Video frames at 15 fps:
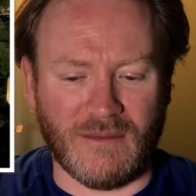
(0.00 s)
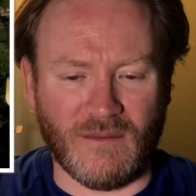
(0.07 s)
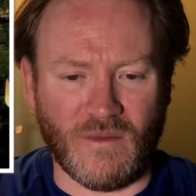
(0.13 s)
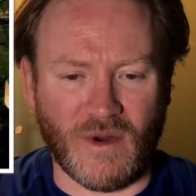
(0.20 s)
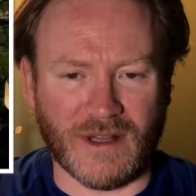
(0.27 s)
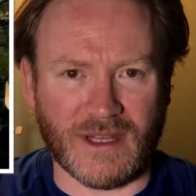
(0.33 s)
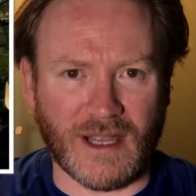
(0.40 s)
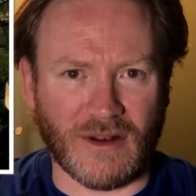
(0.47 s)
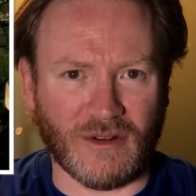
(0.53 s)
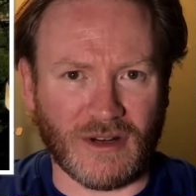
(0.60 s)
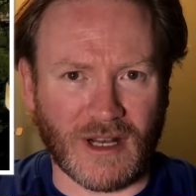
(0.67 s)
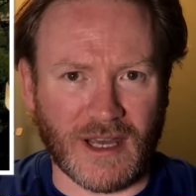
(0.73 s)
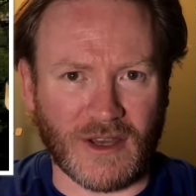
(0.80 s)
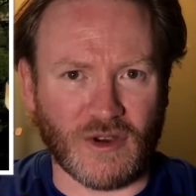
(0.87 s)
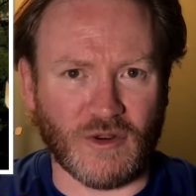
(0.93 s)
what they look
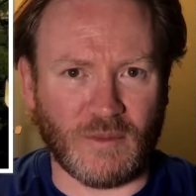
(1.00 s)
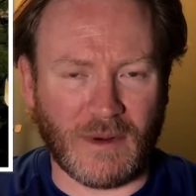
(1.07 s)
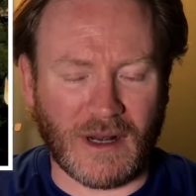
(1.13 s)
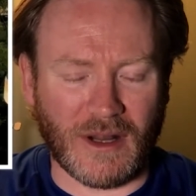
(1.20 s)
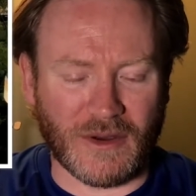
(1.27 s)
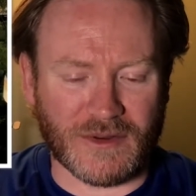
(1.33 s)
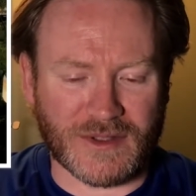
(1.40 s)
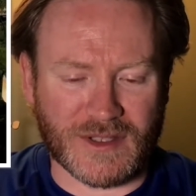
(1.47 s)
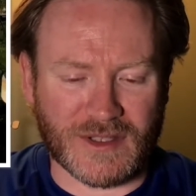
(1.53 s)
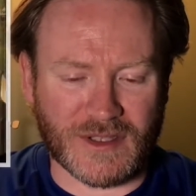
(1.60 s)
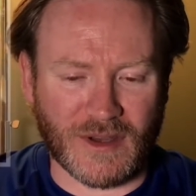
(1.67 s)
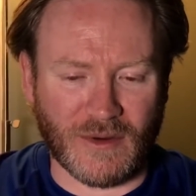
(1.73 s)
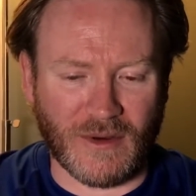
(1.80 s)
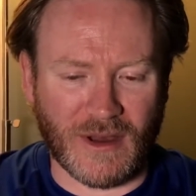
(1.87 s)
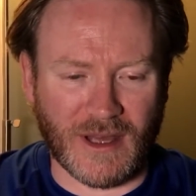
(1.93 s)
like up close and
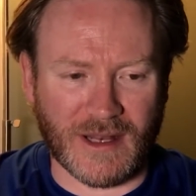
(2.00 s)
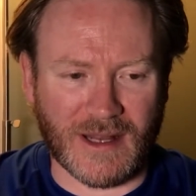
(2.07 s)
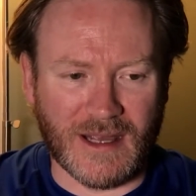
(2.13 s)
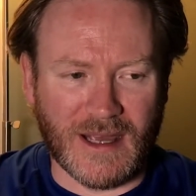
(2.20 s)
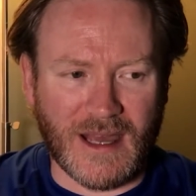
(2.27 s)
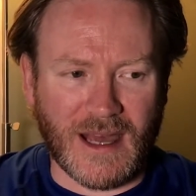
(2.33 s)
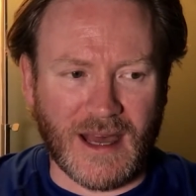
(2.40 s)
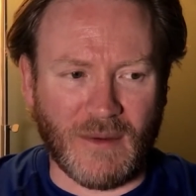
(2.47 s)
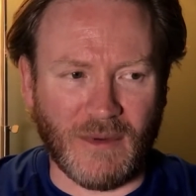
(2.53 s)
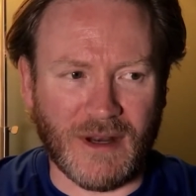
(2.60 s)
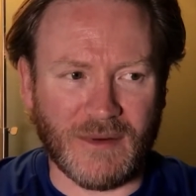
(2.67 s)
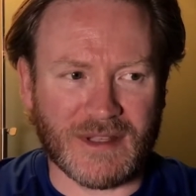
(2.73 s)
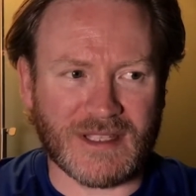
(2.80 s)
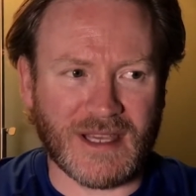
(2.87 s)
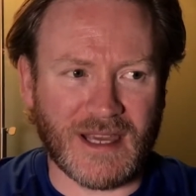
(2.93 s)
so on. And what I
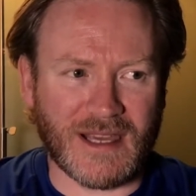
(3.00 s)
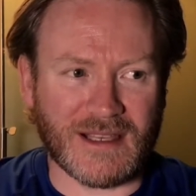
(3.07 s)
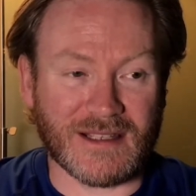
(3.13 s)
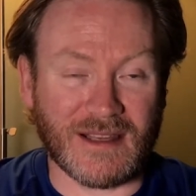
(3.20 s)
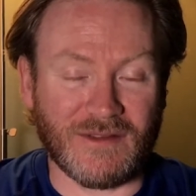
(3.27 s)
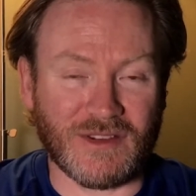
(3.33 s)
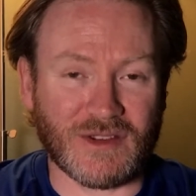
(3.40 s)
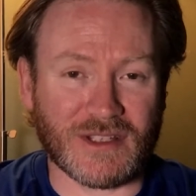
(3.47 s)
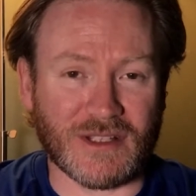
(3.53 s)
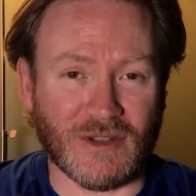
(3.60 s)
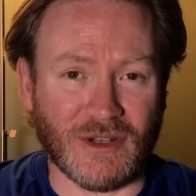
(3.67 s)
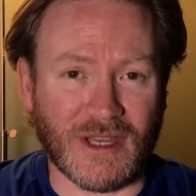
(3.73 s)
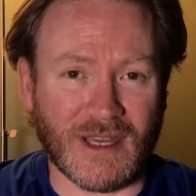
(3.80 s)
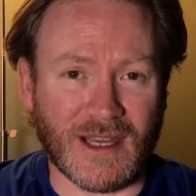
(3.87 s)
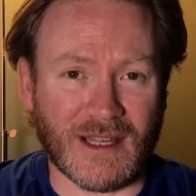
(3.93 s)
would say is, even just
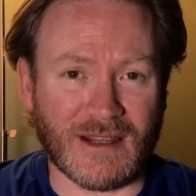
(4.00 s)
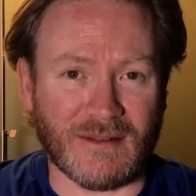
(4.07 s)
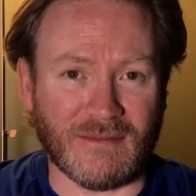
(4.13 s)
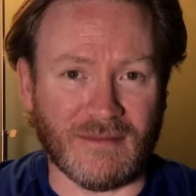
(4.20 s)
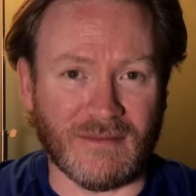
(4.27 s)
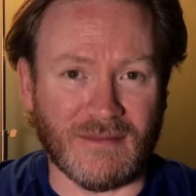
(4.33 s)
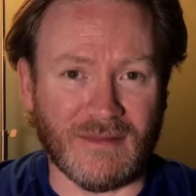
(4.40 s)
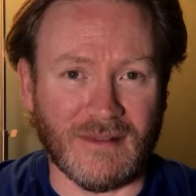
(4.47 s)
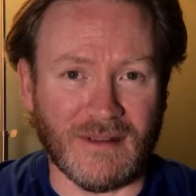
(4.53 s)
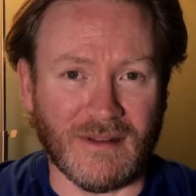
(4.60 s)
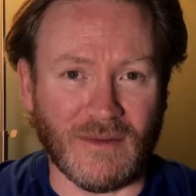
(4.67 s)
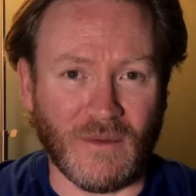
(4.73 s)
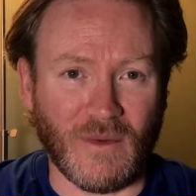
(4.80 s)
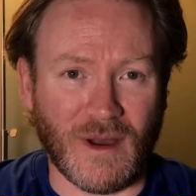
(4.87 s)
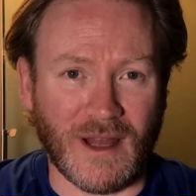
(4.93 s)
looking at them
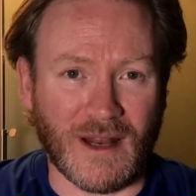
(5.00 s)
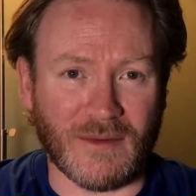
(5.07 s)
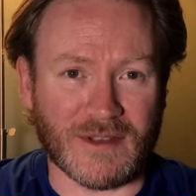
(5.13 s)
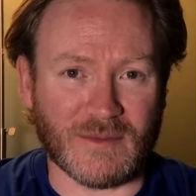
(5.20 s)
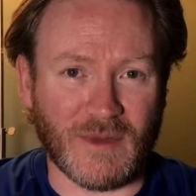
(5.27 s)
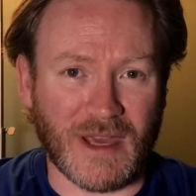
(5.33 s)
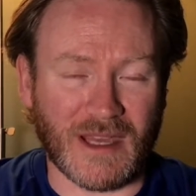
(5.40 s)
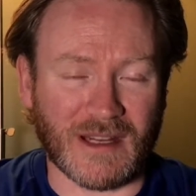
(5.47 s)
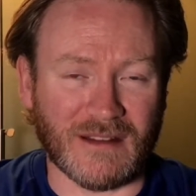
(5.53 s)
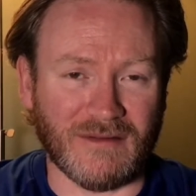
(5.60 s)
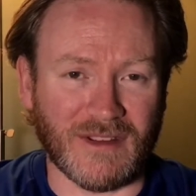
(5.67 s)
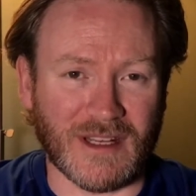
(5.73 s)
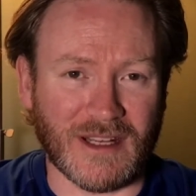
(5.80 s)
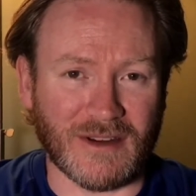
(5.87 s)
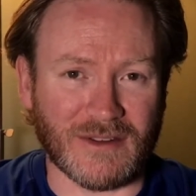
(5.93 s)
while I was making the
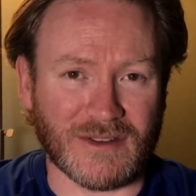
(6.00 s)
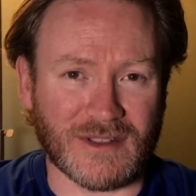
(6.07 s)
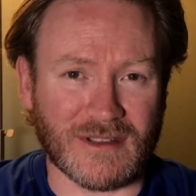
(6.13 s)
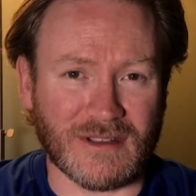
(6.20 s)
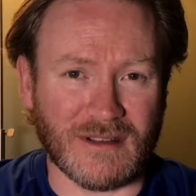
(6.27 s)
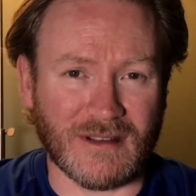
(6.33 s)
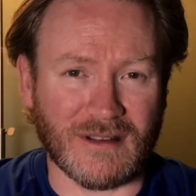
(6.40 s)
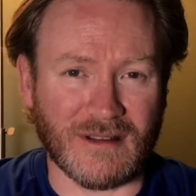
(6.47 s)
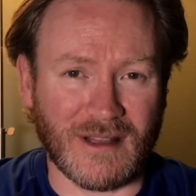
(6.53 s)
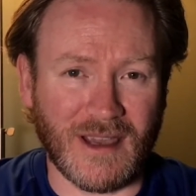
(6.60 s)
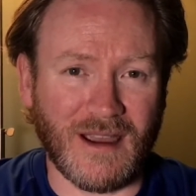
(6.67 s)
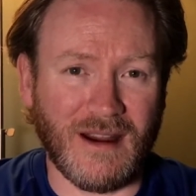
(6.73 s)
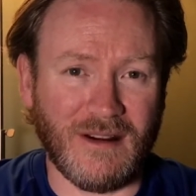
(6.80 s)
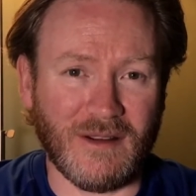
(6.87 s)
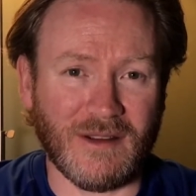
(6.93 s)
videos, they are a